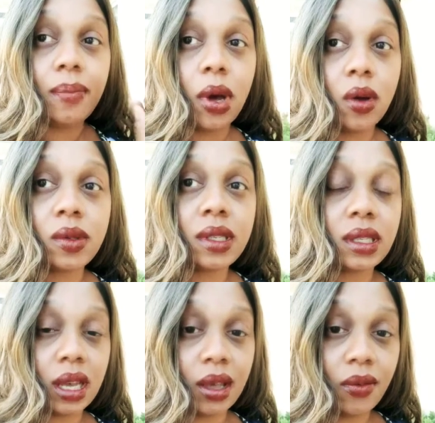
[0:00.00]
post
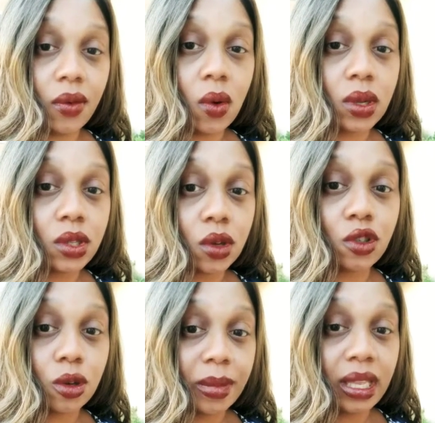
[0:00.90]
stuff on
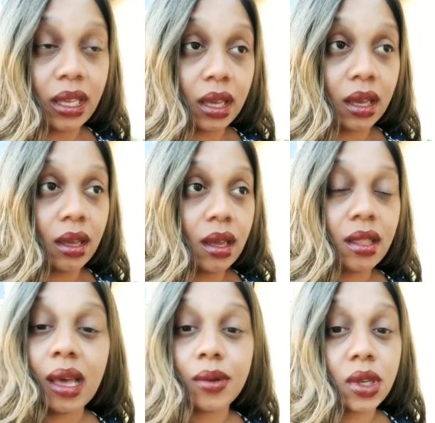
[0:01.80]
social media
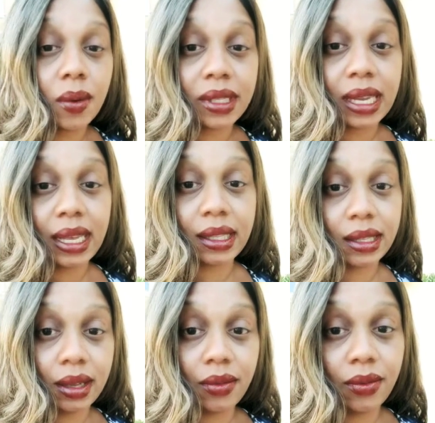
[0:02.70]
that was always
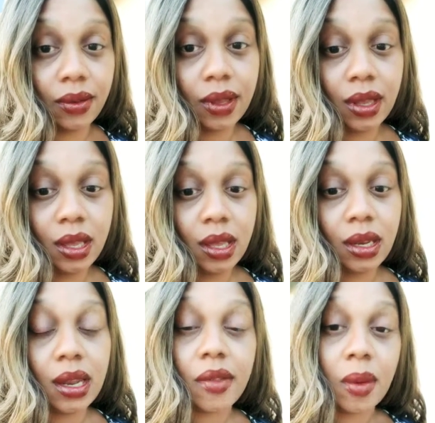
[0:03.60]
negative,
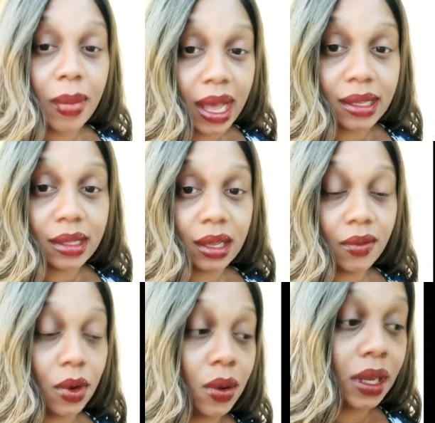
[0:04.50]
nothing
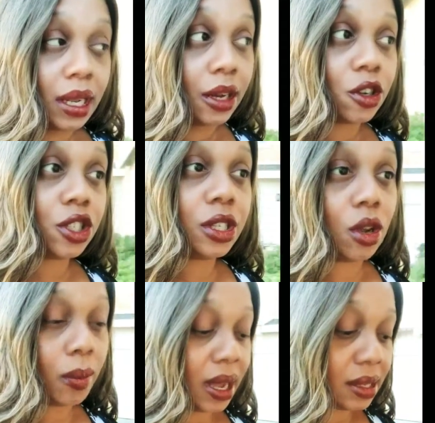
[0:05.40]
positive, no good energy,
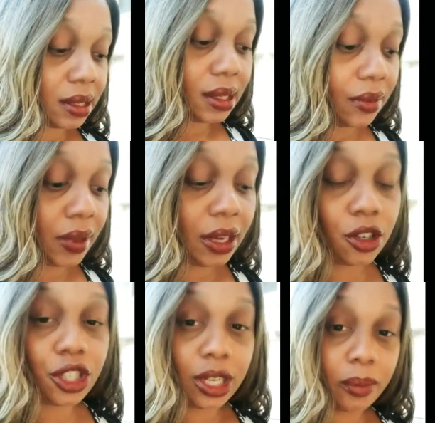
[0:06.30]
no positive
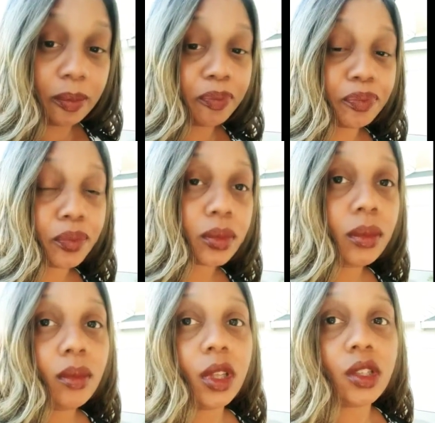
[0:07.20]
energy.
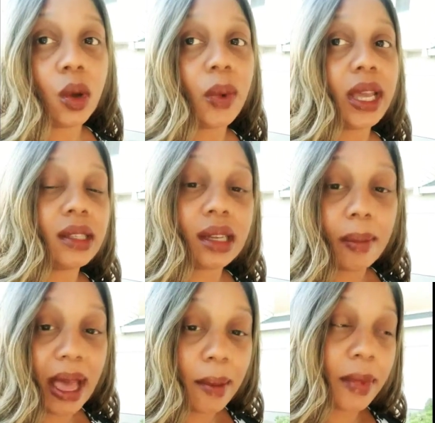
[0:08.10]
So what ended
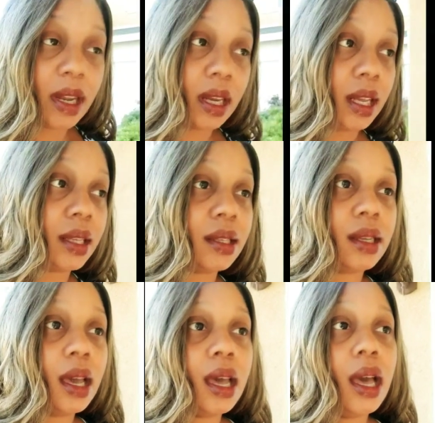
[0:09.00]
up happening is